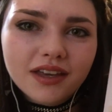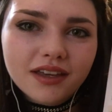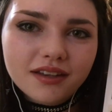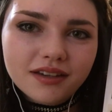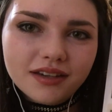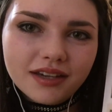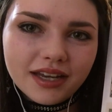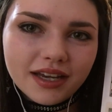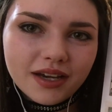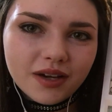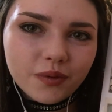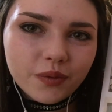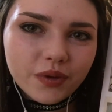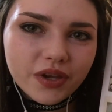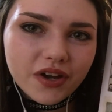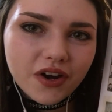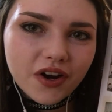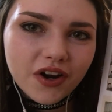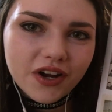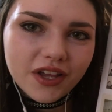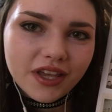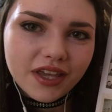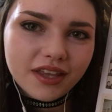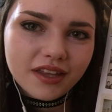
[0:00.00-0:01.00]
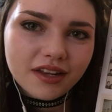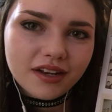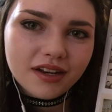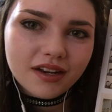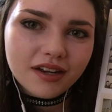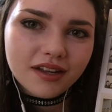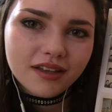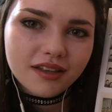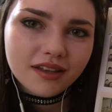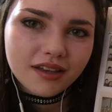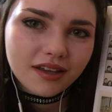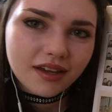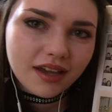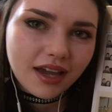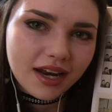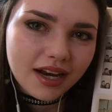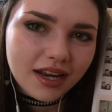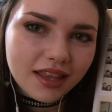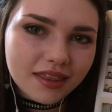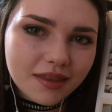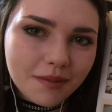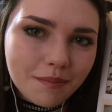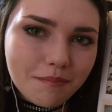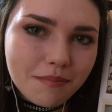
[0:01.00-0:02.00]
Okay, now we are in
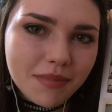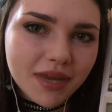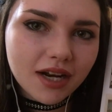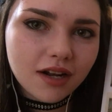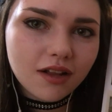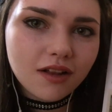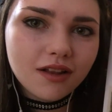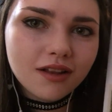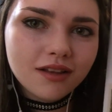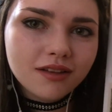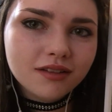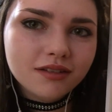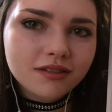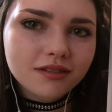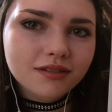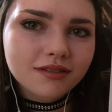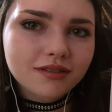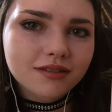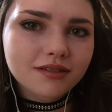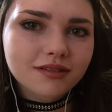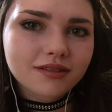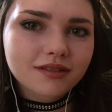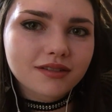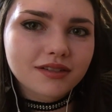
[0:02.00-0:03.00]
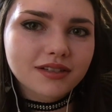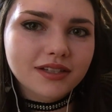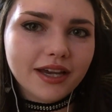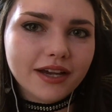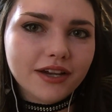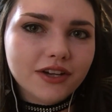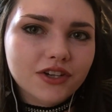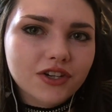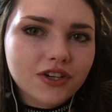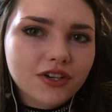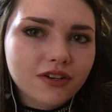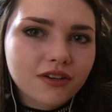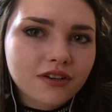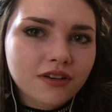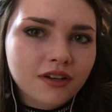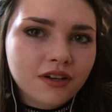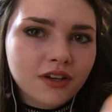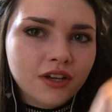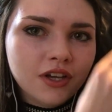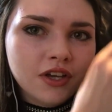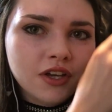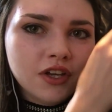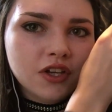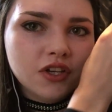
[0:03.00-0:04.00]
kind of the middle section.
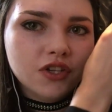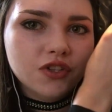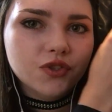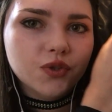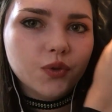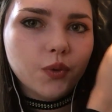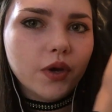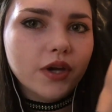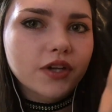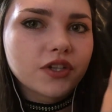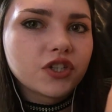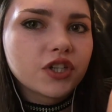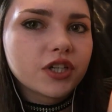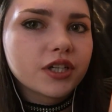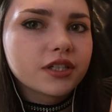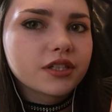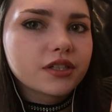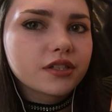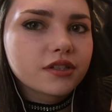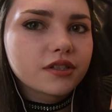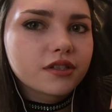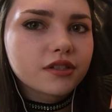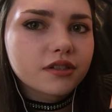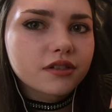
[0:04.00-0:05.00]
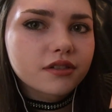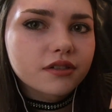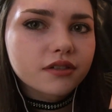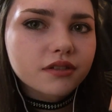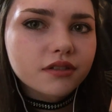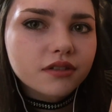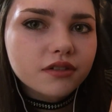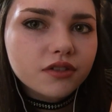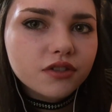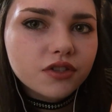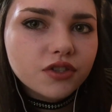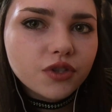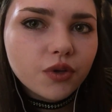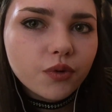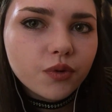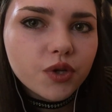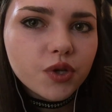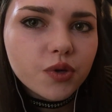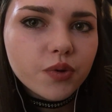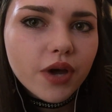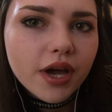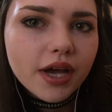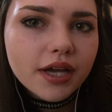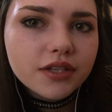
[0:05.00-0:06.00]
So I just
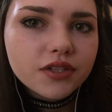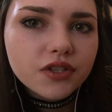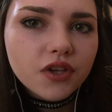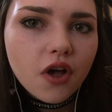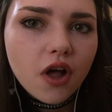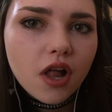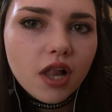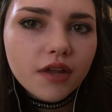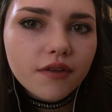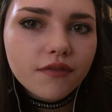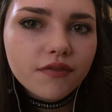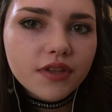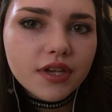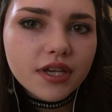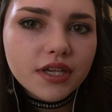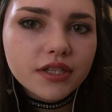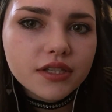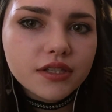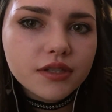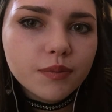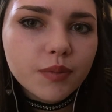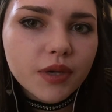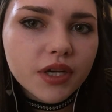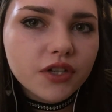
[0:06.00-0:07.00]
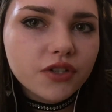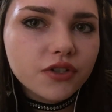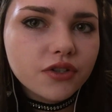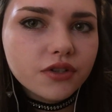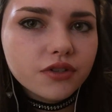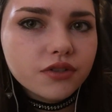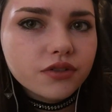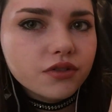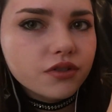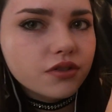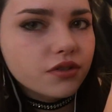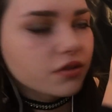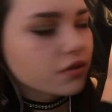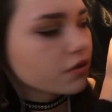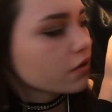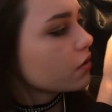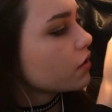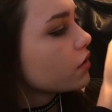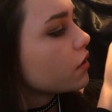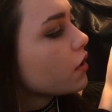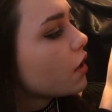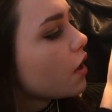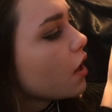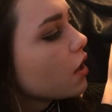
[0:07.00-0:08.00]
showed you guys all of these pictures
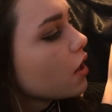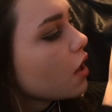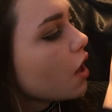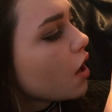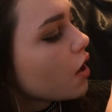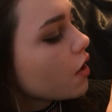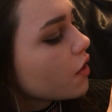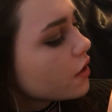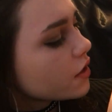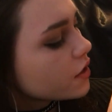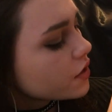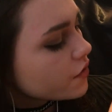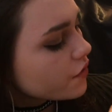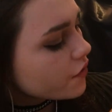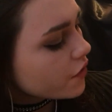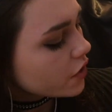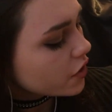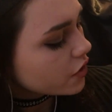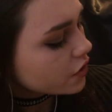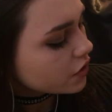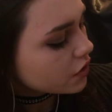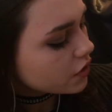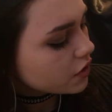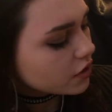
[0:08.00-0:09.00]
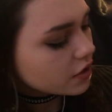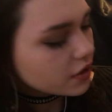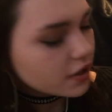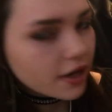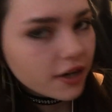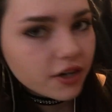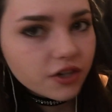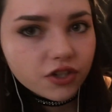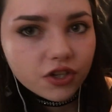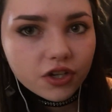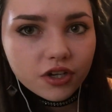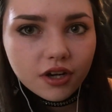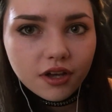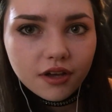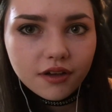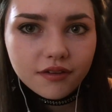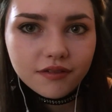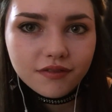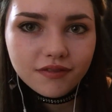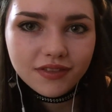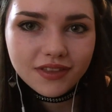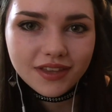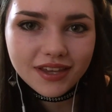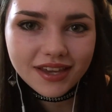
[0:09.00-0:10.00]
along this first section
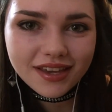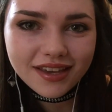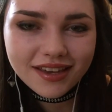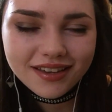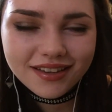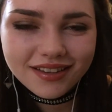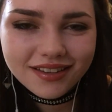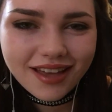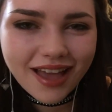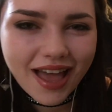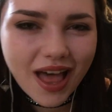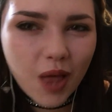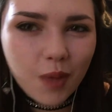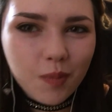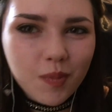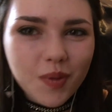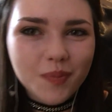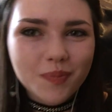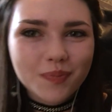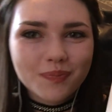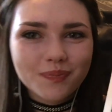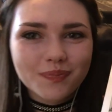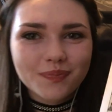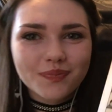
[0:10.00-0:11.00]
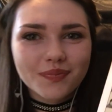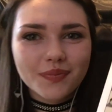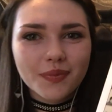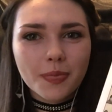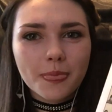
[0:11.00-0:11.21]
of the album.